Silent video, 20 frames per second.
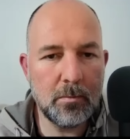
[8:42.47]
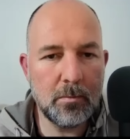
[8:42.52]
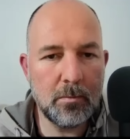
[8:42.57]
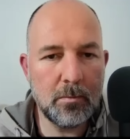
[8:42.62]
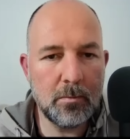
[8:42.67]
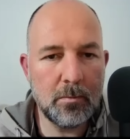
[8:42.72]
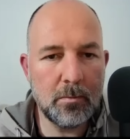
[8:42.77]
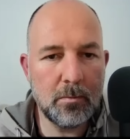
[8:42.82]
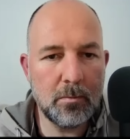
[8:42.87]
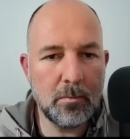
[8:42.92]

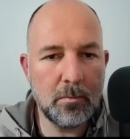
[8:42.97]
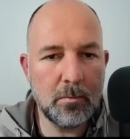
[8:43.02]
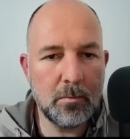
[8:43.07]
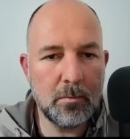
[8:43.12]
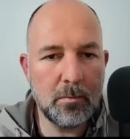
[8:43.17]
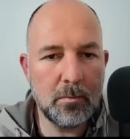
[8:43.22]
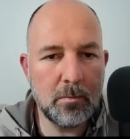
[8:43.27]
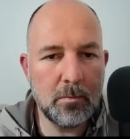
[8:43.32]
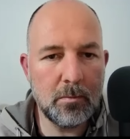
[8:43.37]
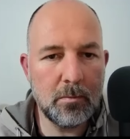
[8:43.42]

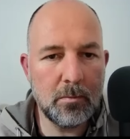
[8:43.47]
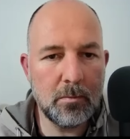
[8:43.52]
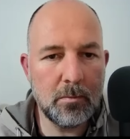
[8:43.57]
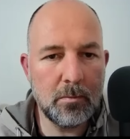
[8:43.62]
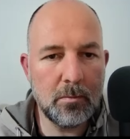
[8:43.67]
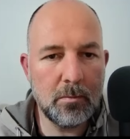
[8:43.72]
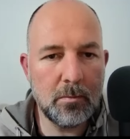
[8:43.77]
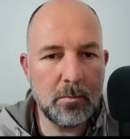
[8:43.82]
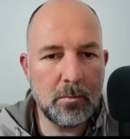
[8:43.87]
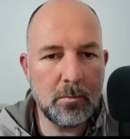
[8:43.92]

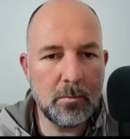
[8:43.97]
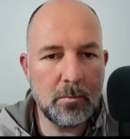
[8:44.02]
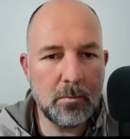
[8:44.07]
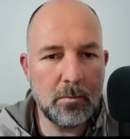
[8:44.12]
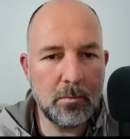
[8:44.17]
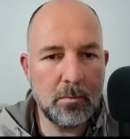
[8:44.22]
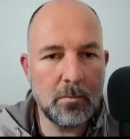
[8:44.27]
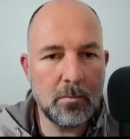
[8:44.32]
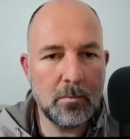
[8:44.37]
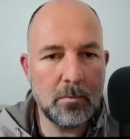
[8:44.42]

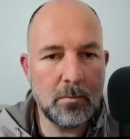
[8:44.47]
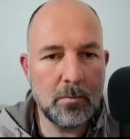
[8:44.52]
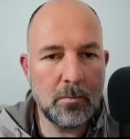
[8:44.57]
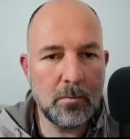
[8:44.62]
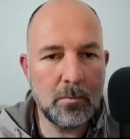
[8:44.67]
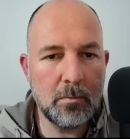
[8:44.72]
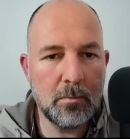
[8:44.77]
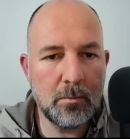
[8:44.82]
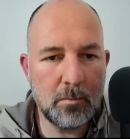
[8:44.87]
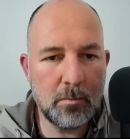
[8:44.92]

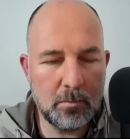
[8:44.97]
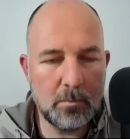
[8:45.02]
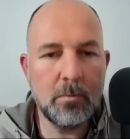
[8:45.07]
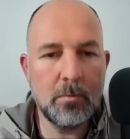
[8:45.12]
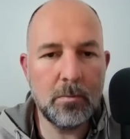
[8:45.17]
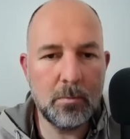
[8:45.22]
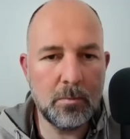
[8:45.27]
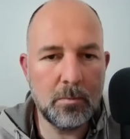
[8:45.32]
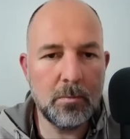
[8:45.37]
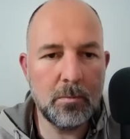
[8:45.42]

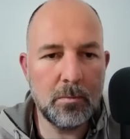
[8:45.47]
This person isn't speaking.